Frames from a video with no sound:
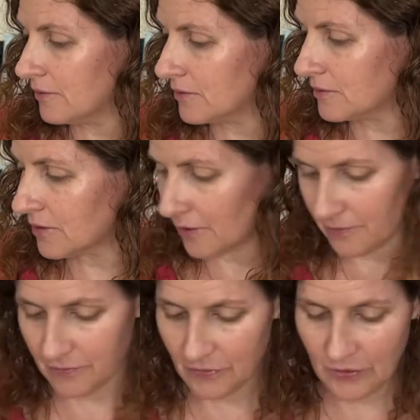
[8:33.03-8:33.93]
So
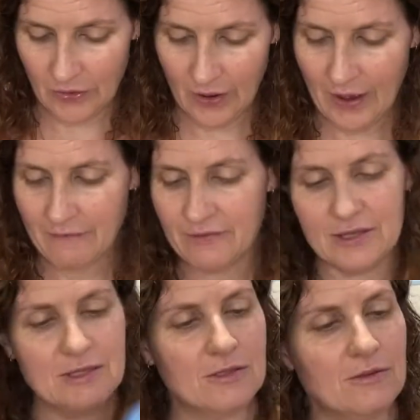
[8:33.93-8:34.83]
you have
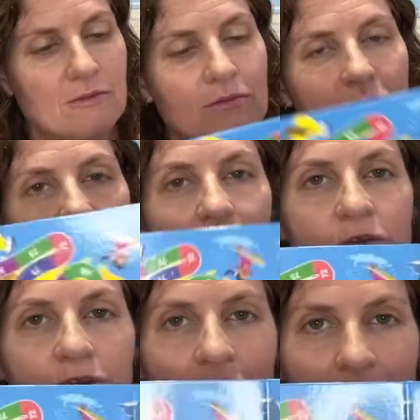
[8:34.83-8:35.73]
this
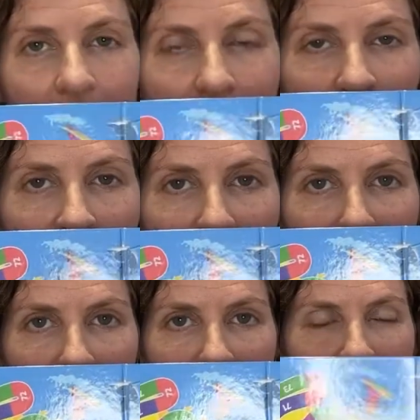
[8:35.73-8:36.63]
cute little map
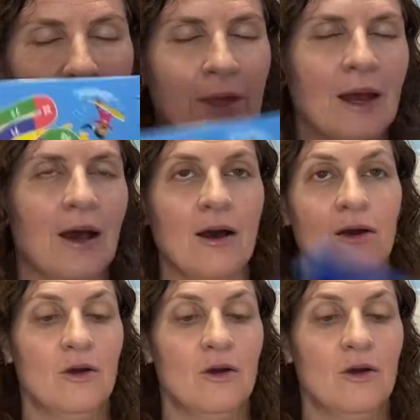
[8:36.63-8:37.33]
that we are